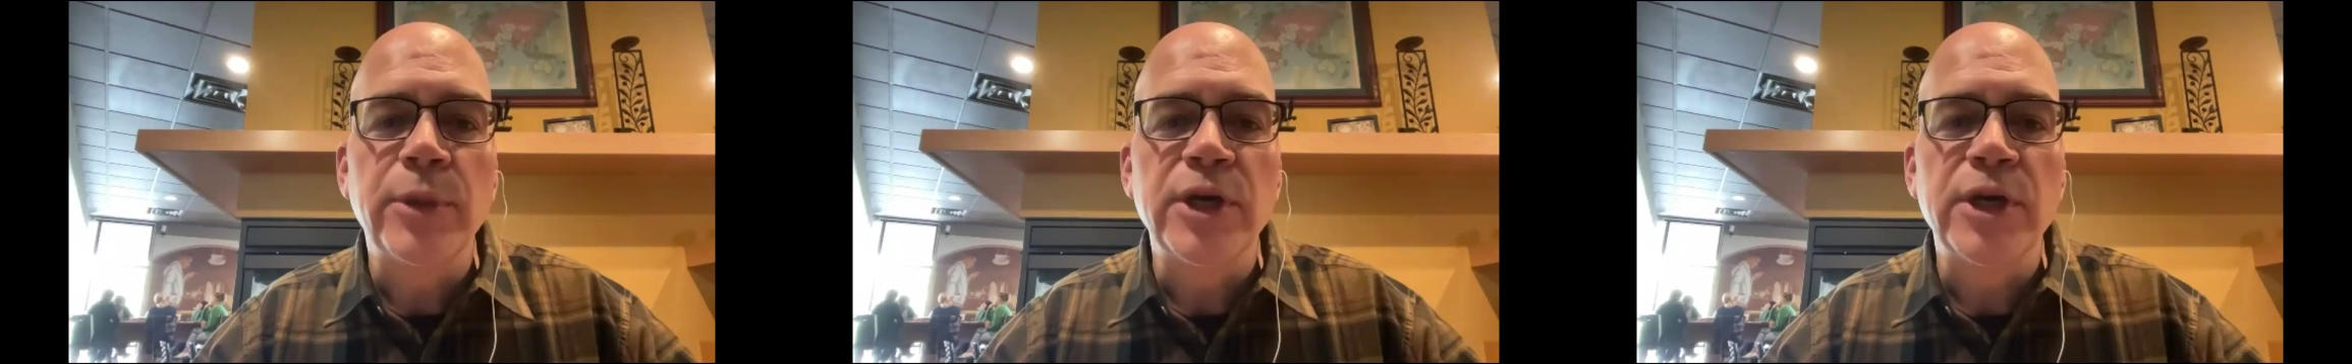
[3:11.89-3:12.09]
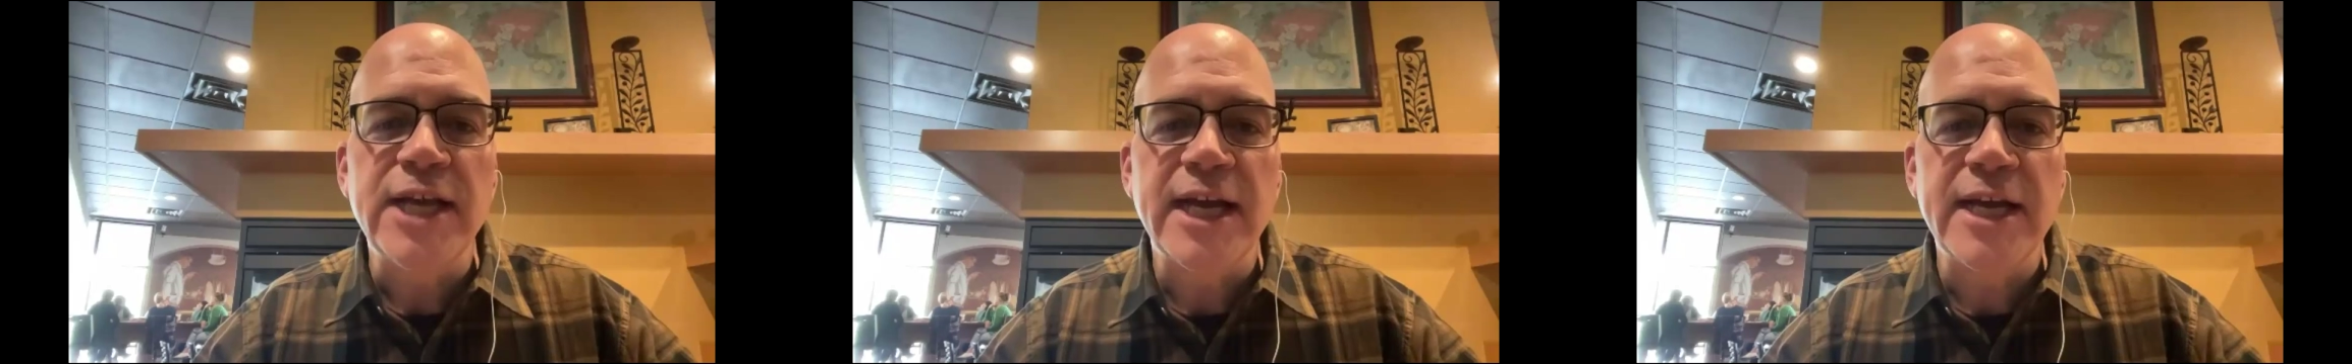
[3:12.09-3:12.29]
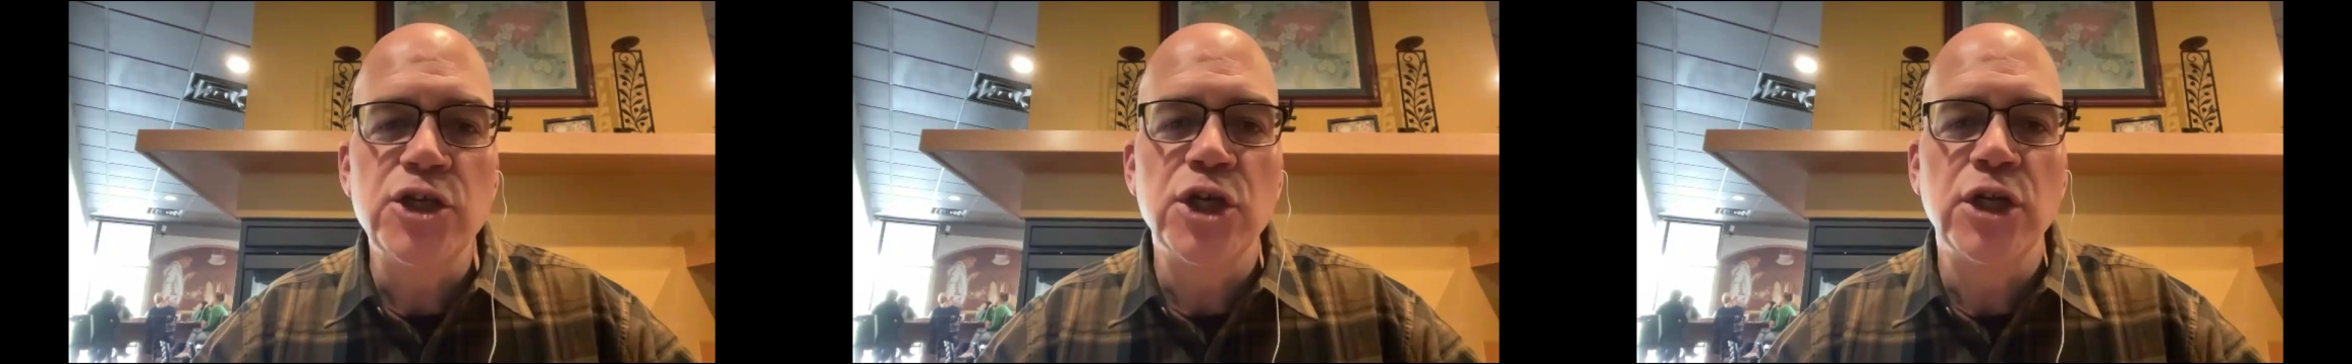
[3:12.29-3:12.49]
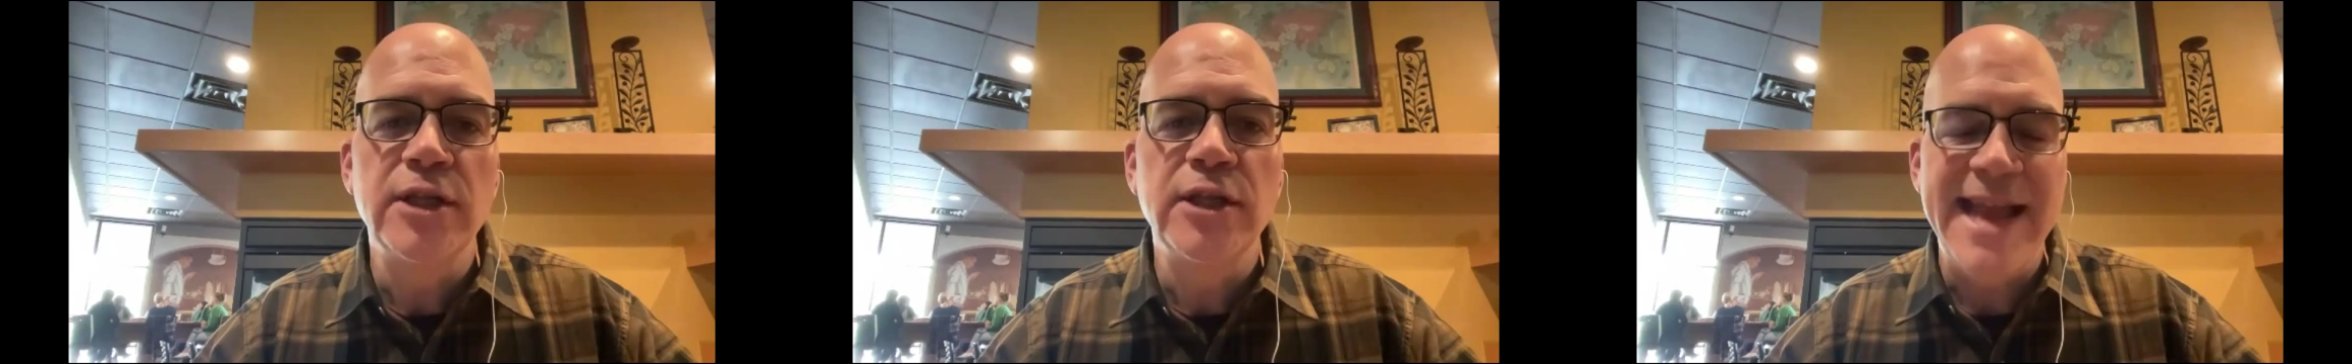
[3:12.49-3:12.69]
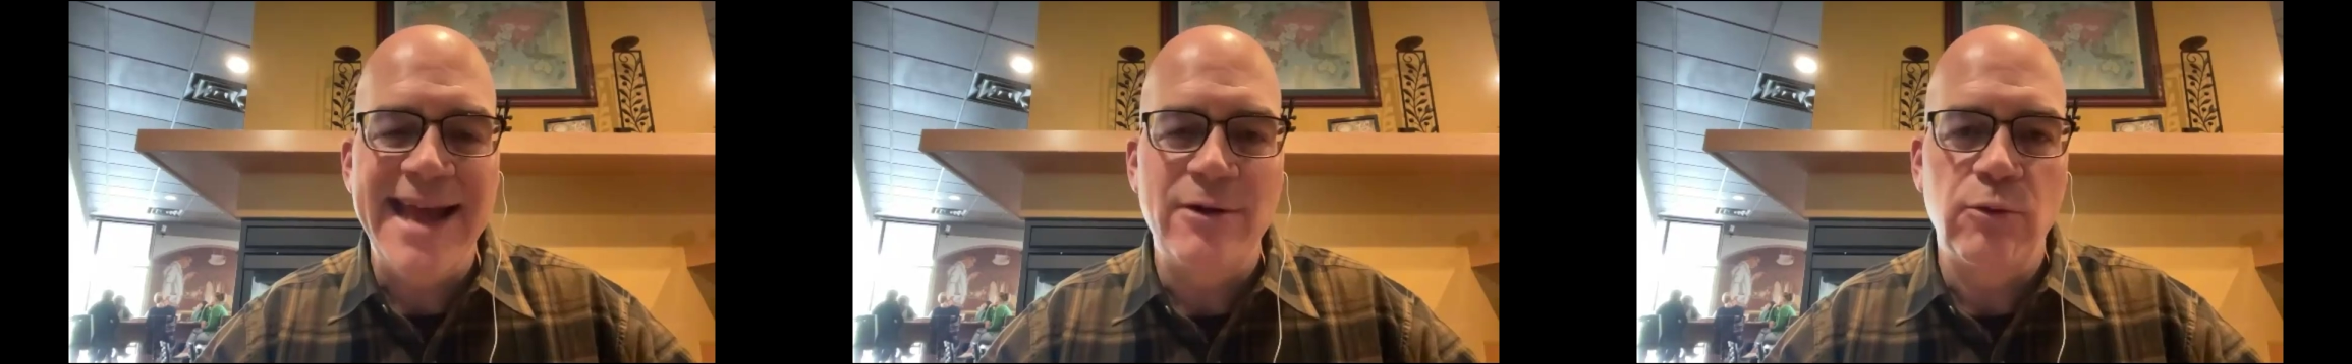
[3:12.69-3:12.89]
potential
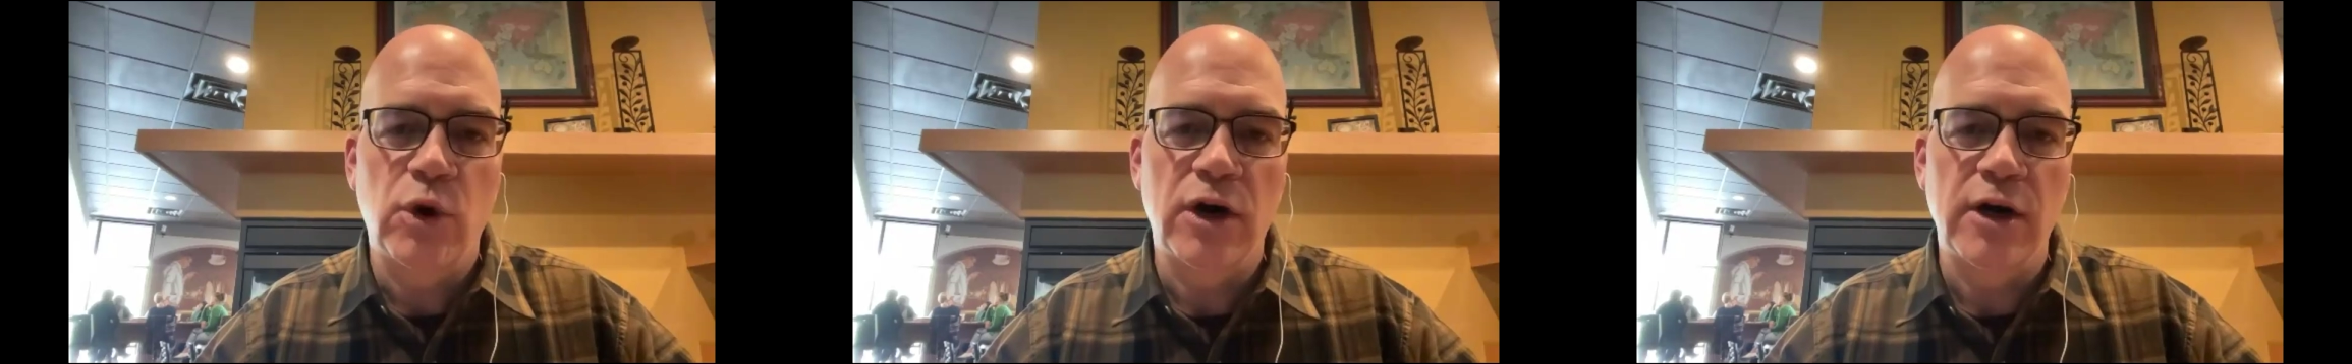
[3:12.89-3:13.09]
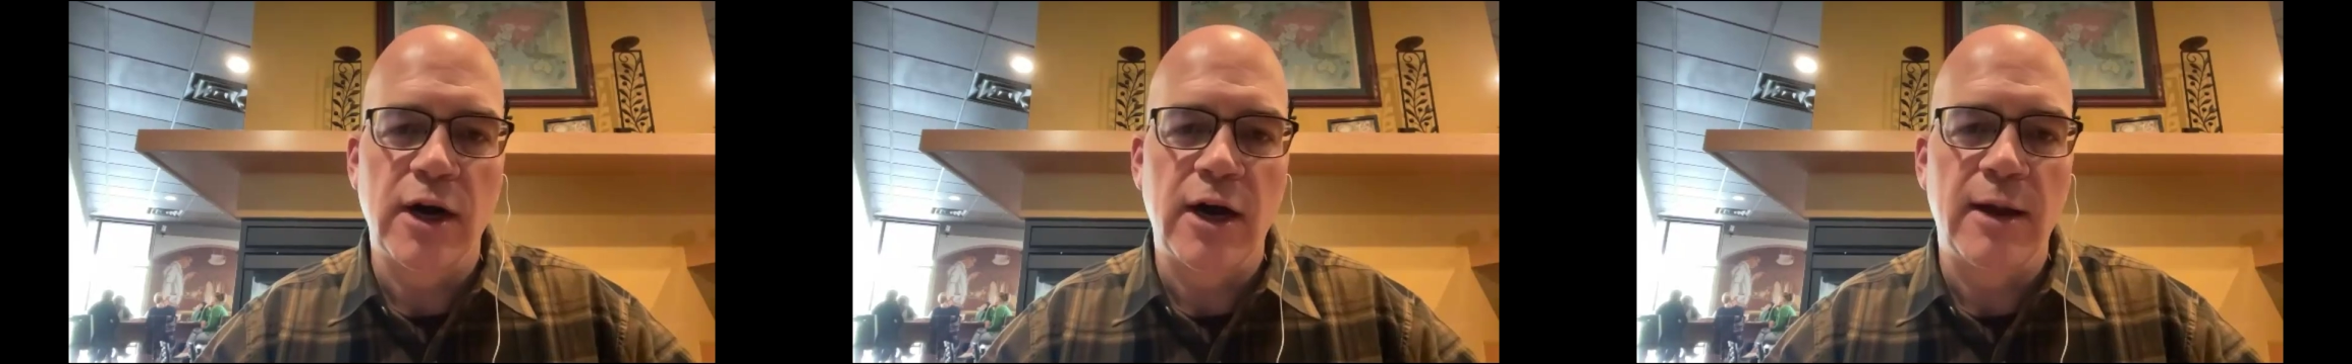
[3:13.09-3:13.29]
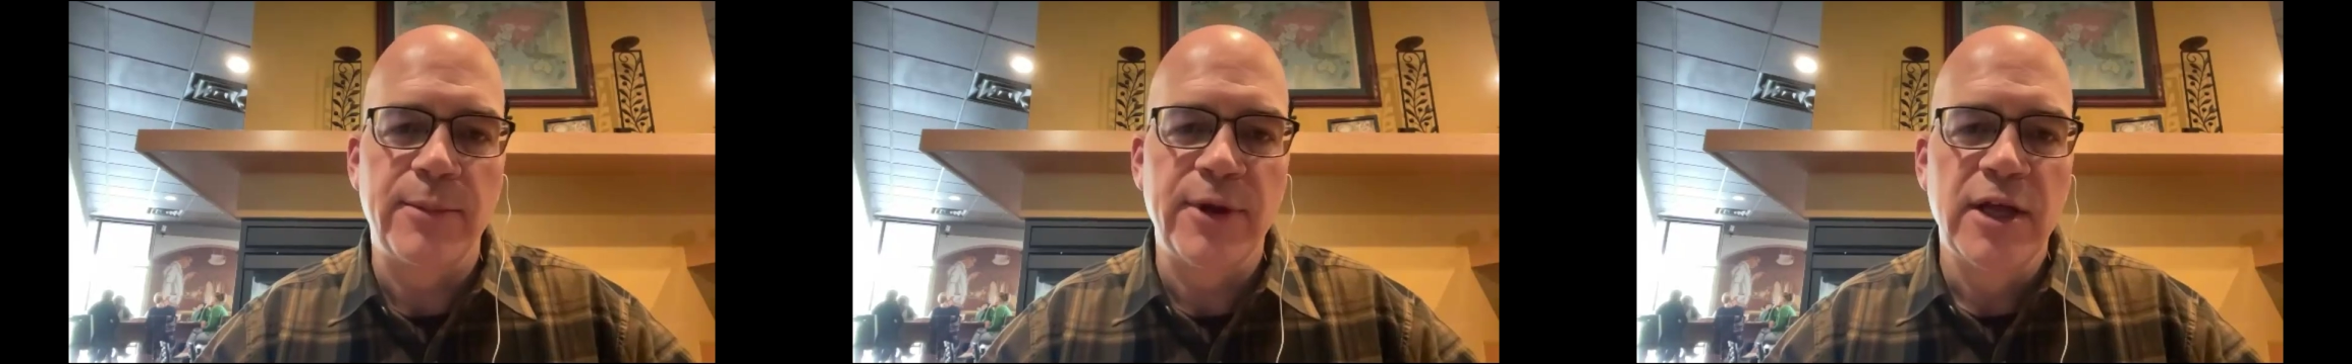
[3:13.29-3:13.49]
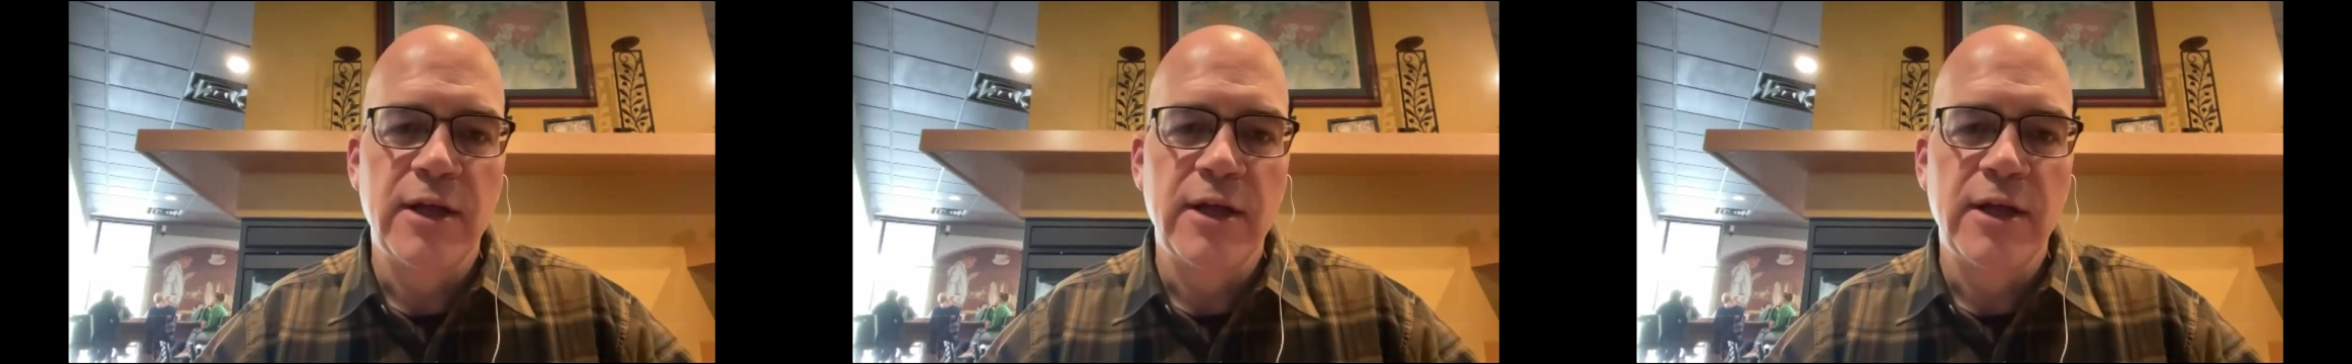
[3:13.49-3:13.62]
network up